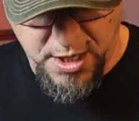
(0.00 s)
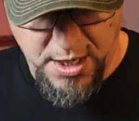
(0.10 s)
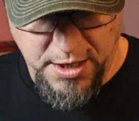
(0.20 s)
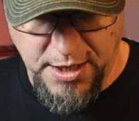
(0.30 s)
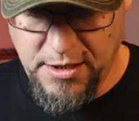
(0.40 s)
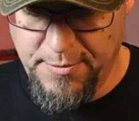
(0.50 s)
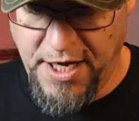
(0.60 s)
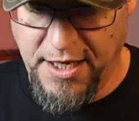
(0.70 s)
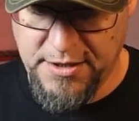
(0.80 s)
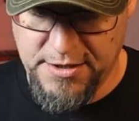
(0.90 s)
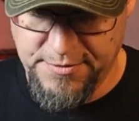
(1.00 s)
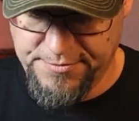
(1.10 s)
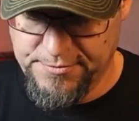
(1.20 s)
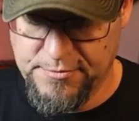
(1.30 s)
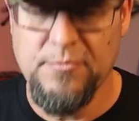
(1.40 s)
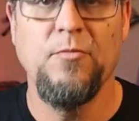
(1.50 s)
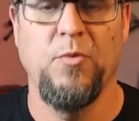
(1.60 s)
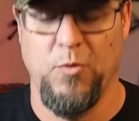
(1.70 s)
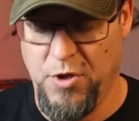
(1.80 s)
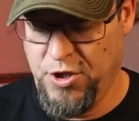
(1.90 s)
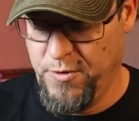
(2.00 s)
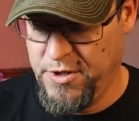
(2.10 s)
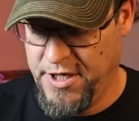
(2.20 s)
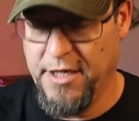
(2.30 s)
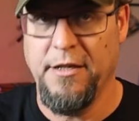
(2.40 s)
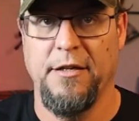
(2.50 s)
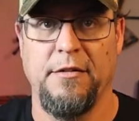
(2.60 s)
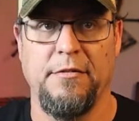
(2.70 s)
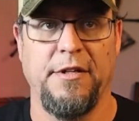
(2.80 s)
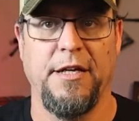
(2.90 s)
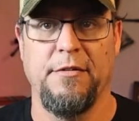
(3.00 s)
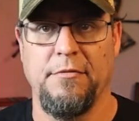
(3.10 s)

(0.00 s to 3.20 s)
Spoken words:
in the box, what you will get, and again,